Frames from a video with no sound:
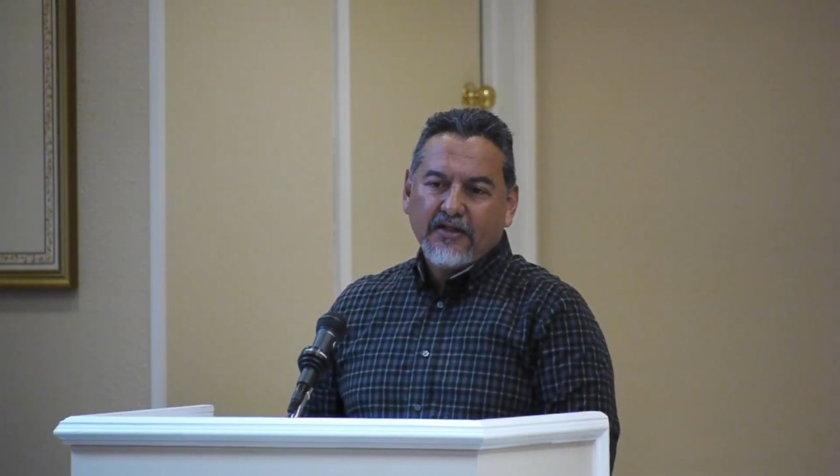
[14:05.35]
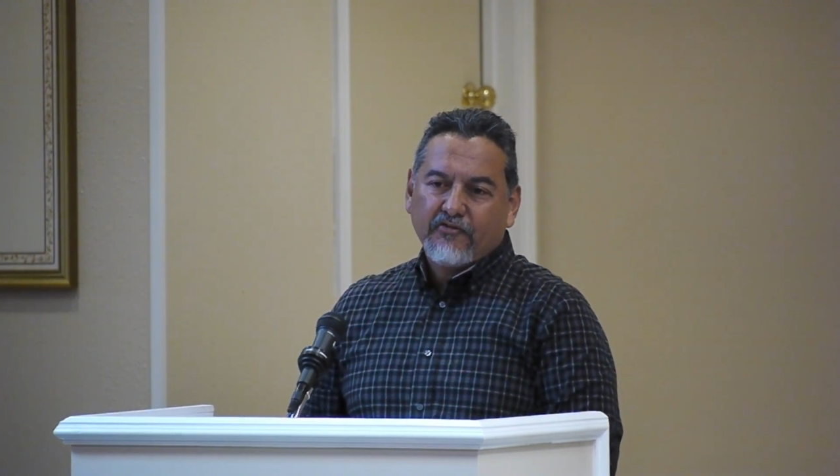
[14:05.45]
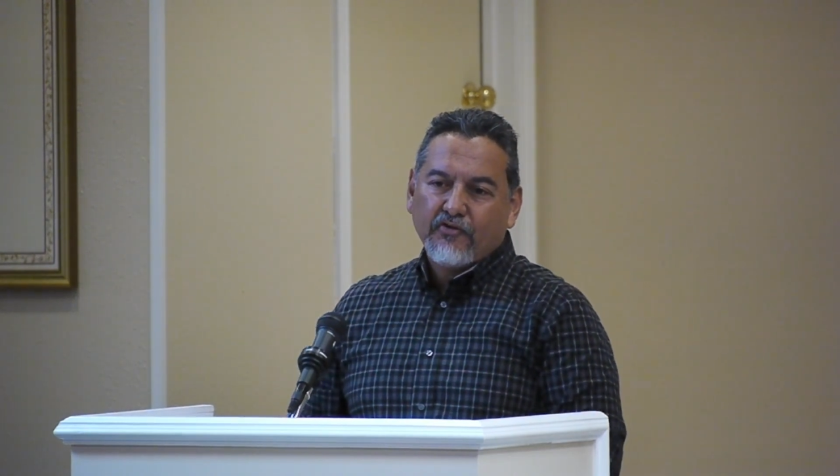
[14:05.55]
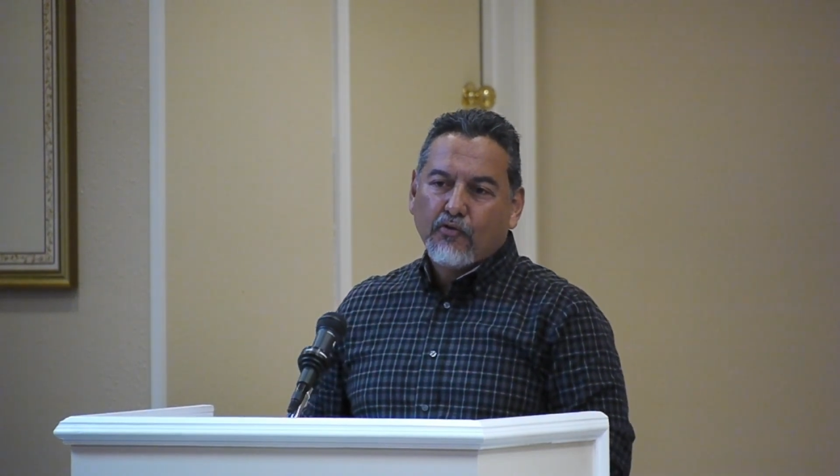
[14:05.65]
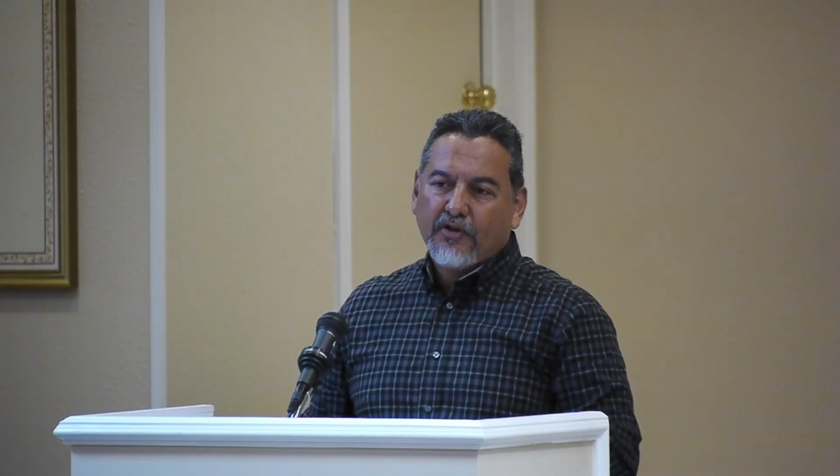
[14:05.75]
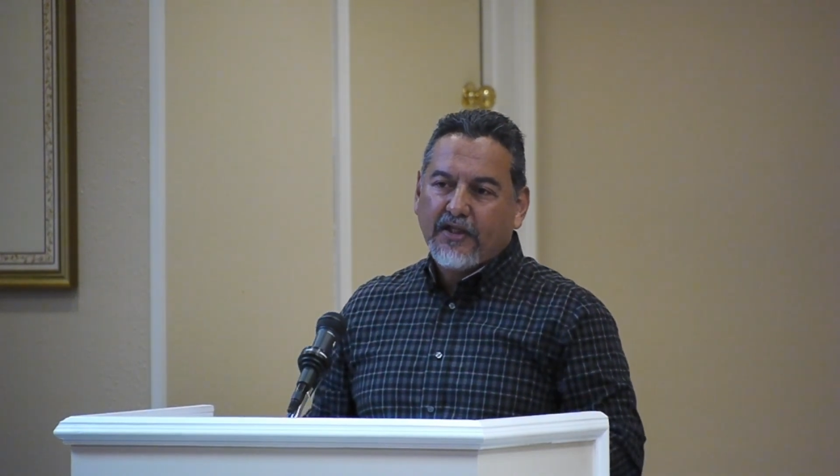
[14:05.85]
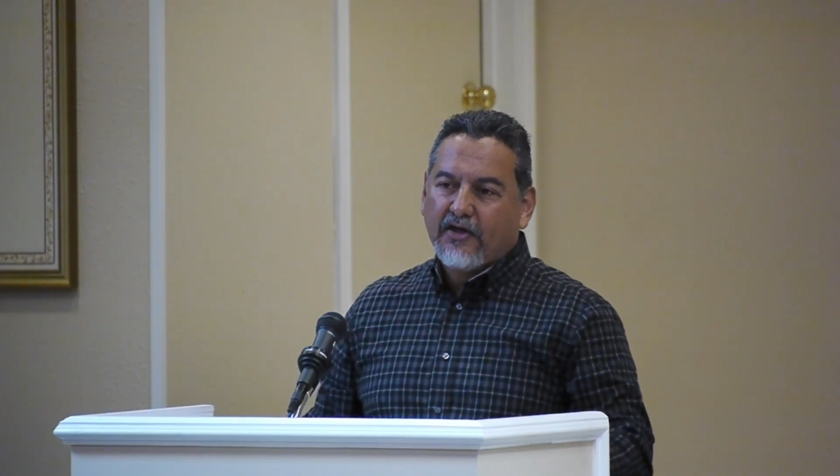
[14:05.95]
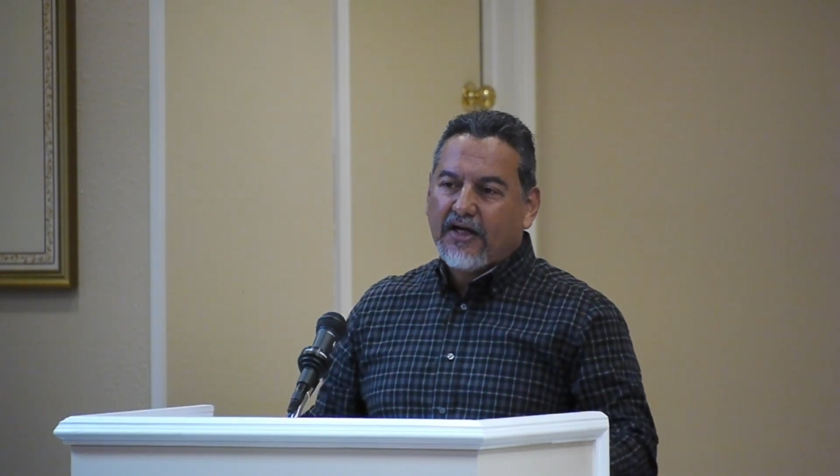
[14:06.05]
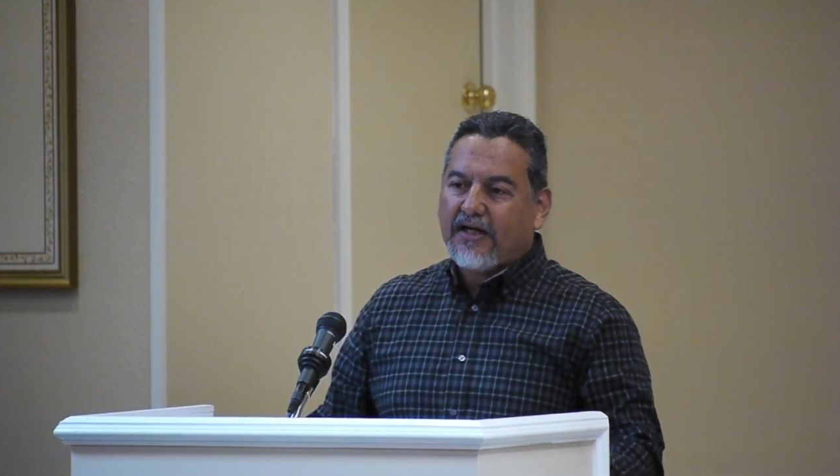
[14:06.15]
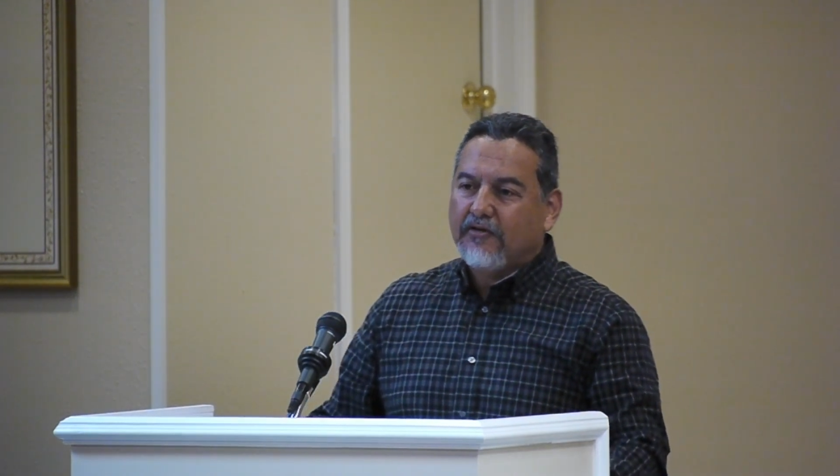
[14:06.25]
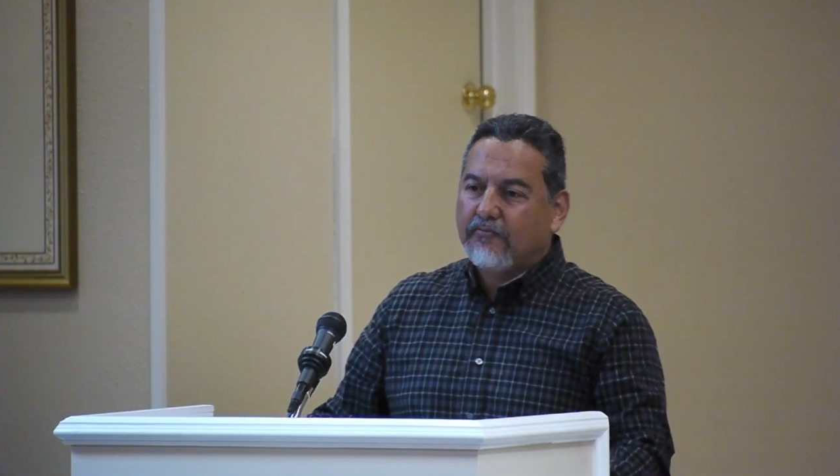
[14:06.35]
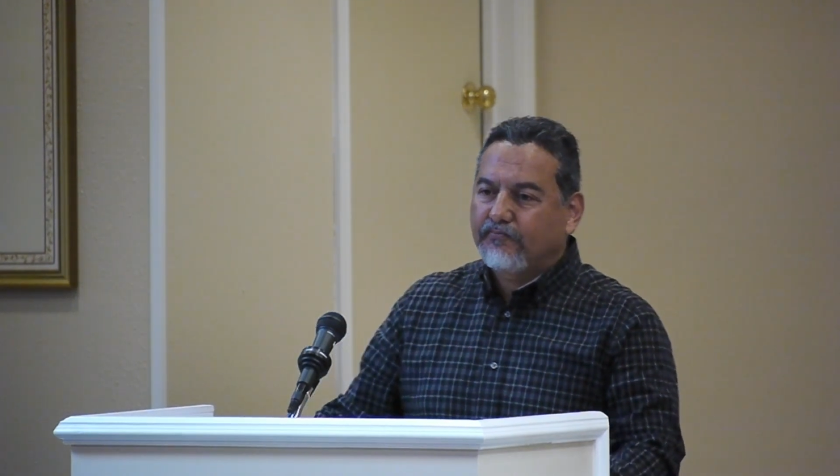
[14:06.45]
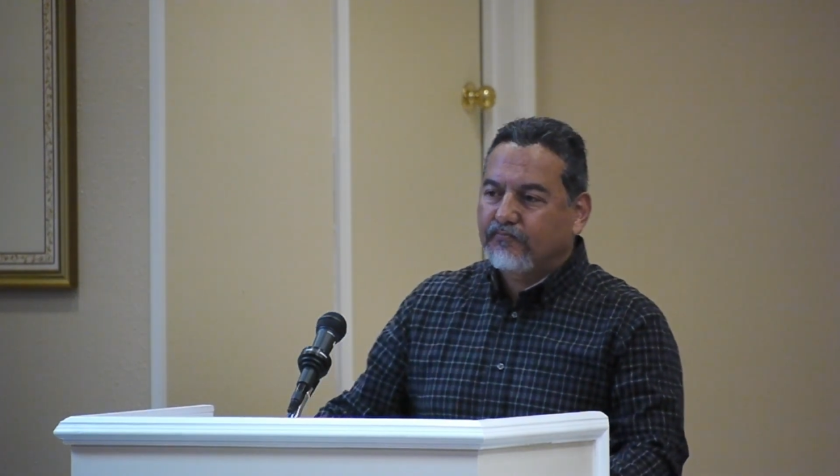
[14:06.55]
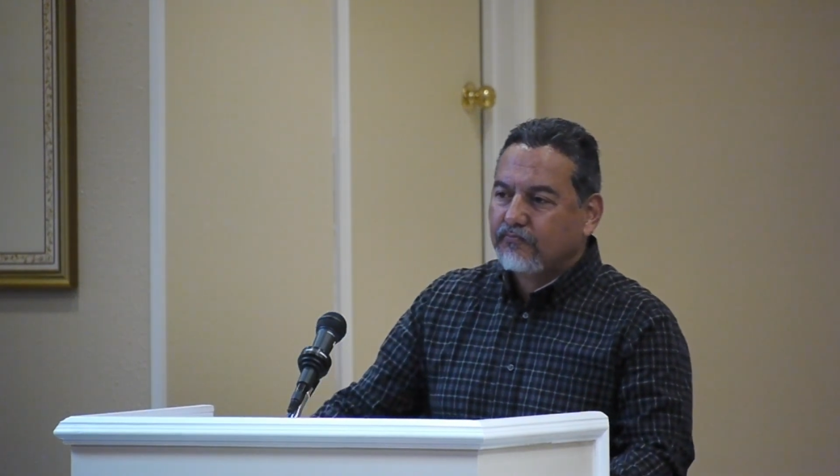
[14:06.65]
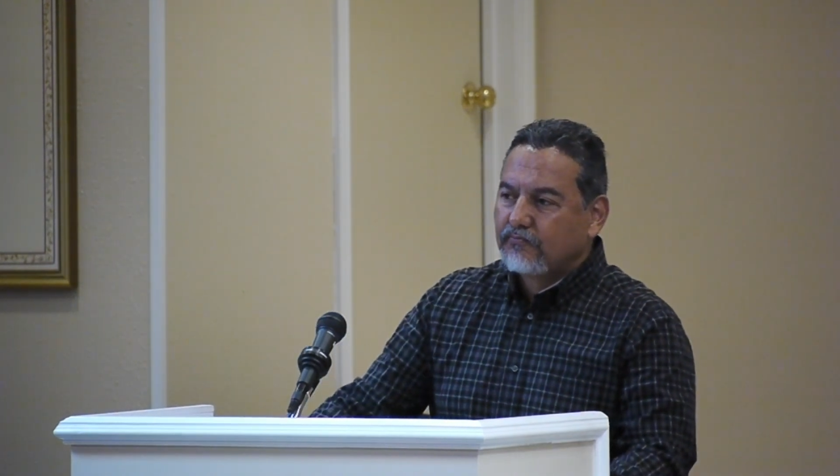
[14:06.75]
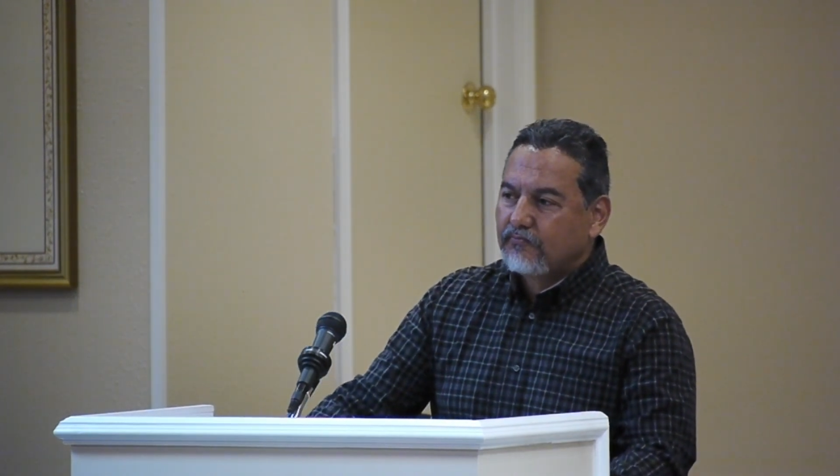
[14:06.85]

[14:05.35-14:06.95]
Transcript: he doesn't know where they are at.